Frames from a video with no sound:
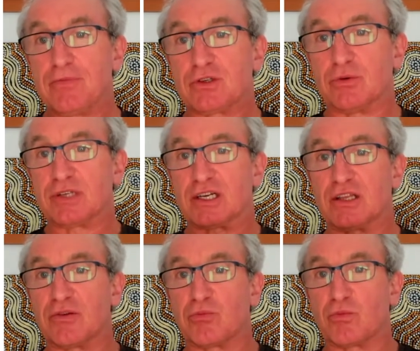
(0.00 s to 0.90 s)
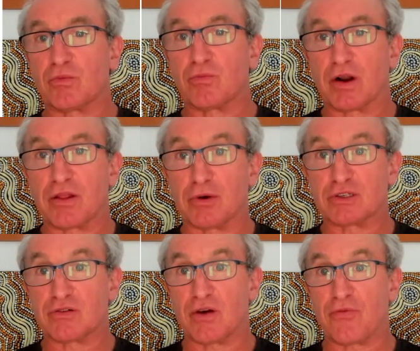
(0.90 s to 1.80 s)
So it was actually one of the
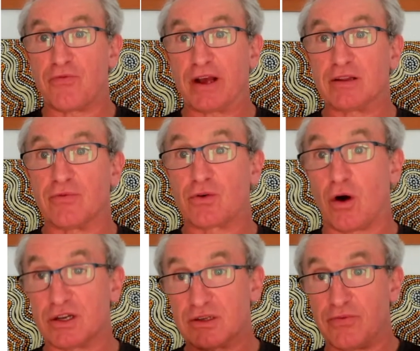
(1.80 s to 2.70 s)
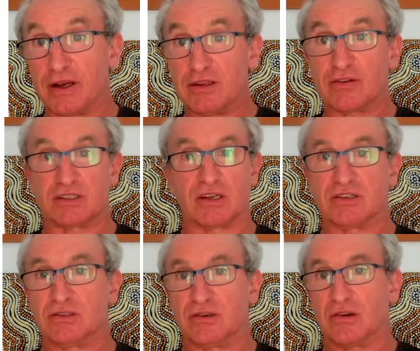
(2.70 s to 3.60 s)
most effective, cost-effective, because
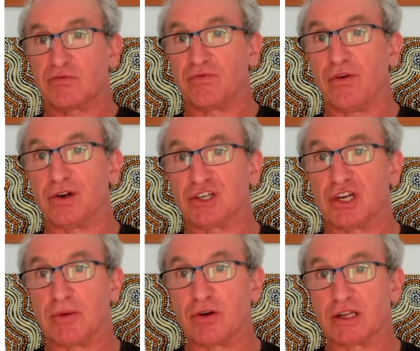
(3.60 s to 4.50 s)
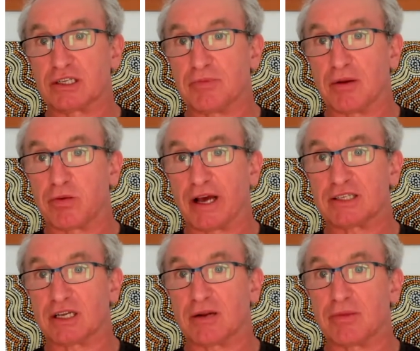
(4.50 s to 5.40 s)
they're very cheap, really. It's a bit of
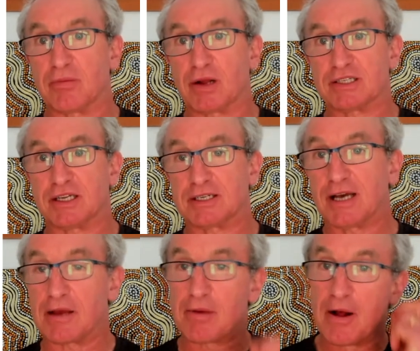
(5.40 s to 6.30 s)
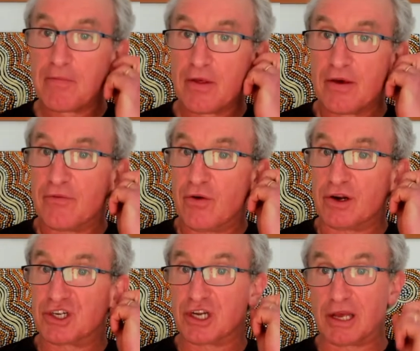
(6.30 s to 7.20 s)
plastic and a bit of plastic tape.
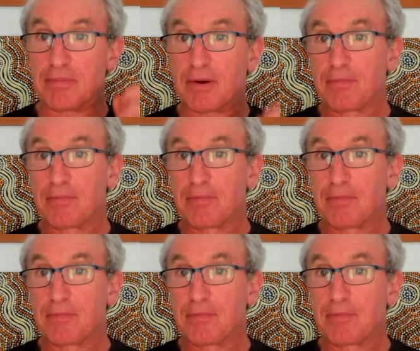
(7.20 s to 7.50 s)
Very cheap.